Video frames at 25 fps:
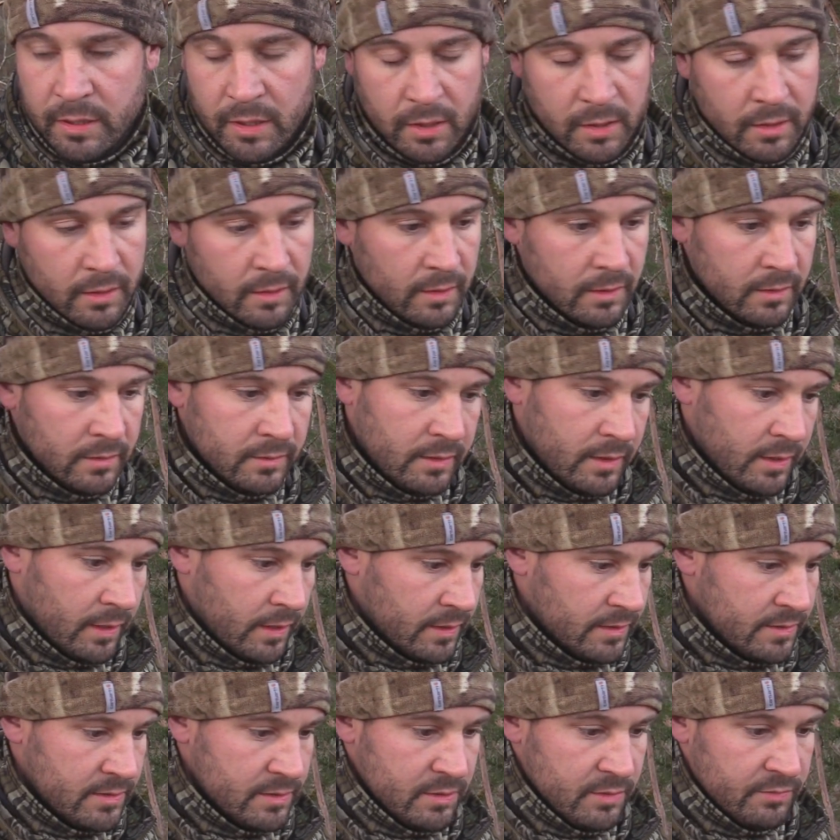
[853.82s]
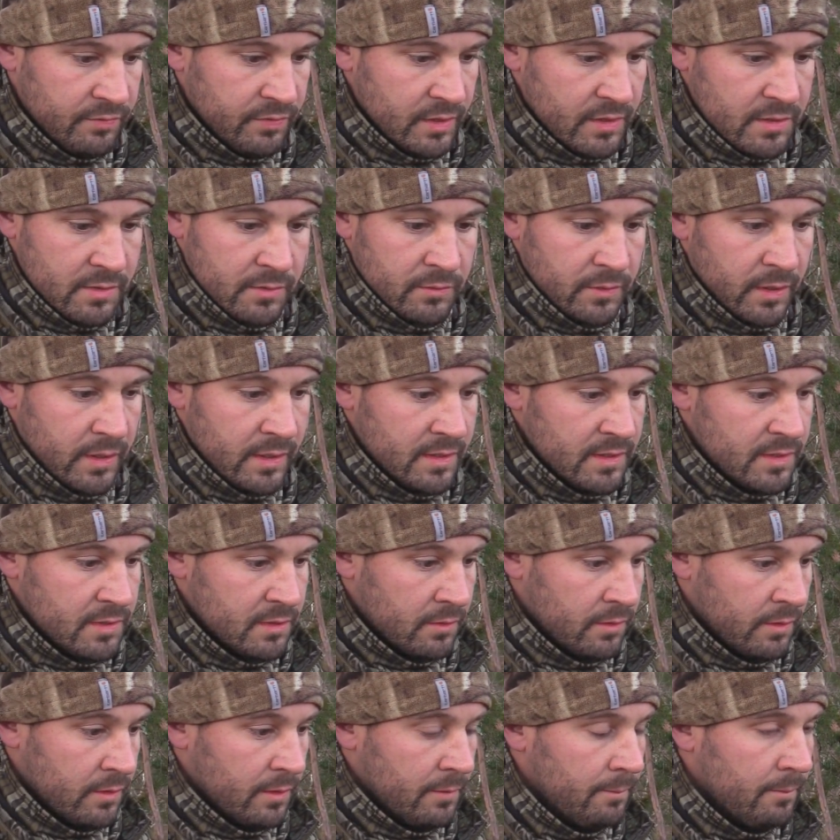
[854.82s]
oh gosh, she was fixing to read the
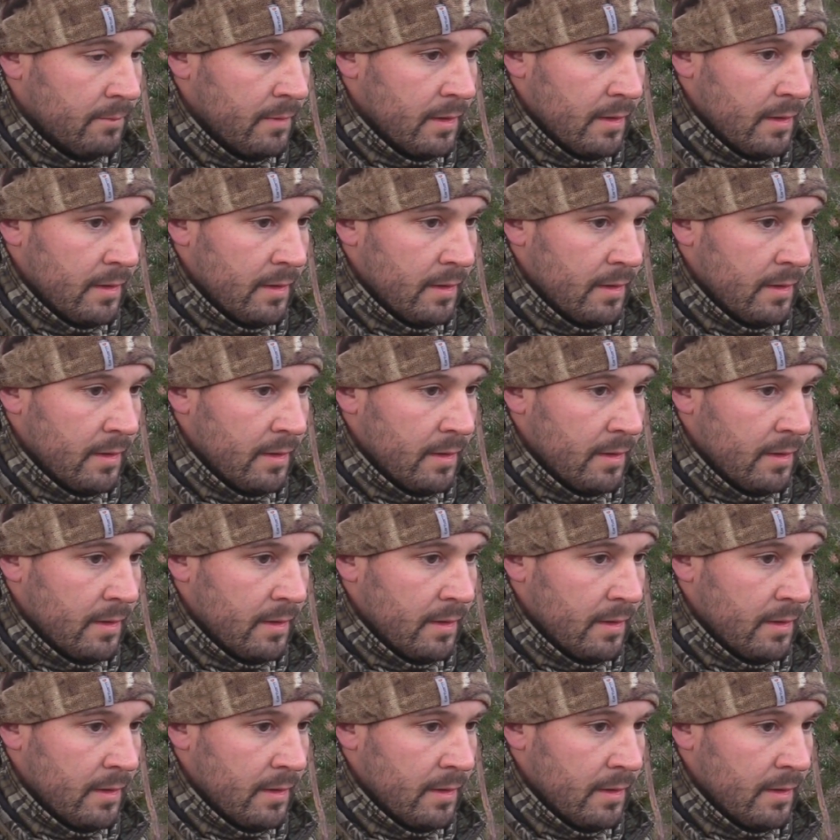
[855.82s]
script.